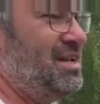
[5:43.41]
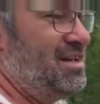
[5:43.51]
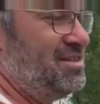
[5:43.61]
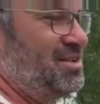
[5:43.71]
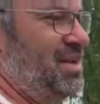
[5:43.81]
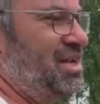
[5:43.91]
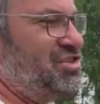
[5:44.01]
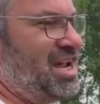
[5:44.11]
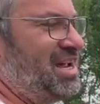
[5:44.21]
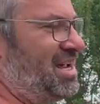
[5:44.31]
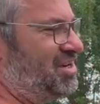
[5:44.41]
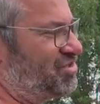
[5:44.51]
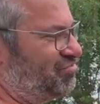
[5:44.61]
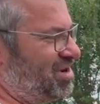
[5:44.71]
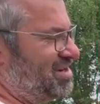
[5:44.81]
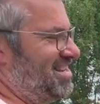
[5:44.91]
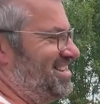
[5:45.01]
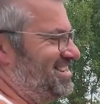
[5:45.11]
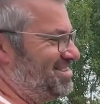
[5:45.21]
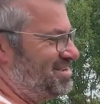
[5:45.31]
So each run,
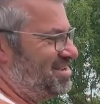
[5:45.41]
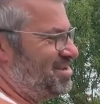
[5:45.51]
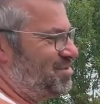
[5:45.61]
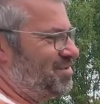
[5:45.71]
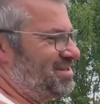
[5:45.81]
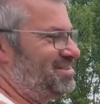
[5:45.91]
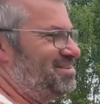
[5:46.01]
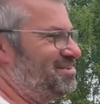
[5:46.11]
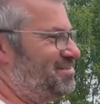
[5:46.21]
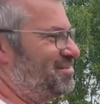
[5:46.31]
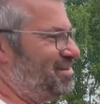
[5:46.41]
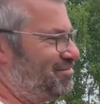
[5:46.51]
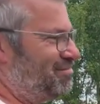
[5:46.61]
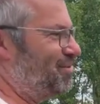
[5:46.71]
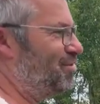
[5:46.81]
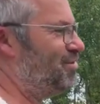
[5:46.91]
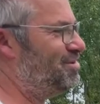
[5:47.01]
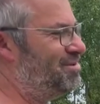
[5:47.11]
1, 2, 3, 4,